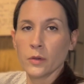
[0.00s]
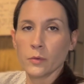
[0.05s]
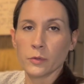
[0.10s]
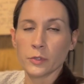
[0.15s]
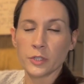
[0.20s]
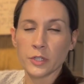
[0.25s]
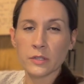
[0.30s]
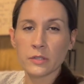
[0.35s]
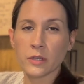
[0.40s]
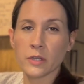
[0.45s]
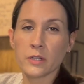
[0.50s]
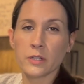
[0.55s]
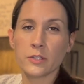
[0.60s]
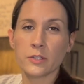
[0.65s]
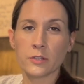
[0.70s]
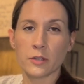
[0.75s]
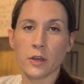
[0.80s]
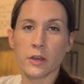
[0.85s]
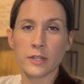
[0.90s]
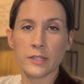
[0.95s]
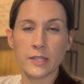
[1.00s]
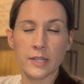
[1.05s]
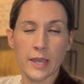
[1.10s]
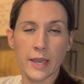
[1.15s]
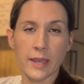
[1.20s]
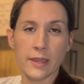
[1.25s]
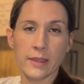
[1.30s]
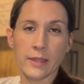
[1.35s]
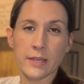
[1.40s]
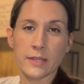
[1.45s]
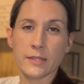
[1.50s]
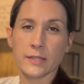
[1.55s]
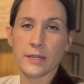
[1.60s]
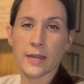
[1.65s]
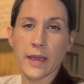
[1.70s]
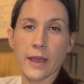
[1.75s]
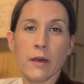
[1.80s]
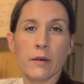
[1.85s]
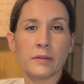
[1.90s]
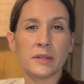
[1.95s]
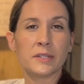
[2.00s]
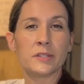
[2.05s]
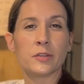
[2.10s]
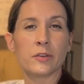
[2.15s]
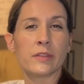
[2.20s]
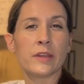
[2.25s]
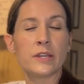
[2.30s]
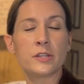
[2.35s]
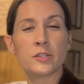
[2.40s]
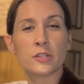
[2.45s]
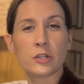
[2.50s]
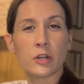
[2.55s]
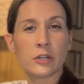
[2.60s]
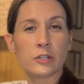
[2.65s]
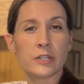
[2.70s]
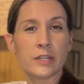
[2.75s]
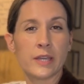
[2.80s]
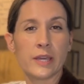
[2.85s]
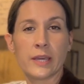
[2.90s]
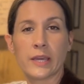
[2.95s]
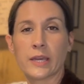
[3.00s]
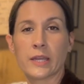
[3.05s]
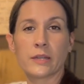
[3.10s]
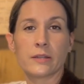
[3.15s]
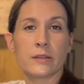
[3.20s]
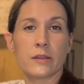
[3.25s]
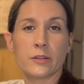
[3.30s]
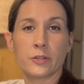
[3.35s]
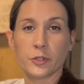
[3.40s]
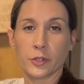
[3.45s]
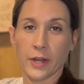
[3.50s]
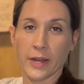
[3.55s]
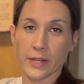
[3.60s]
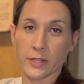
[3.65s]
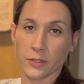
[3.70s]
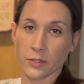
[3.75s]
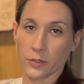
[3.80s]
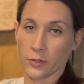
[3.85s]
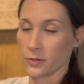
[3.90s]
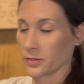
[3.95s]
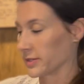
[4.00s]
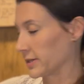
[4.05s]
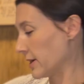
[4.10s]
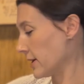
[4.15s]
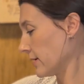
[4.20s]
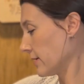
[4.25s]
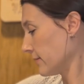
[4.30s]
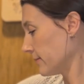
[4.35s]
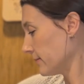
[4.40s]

We're just going to saute these down until they start to get translucent.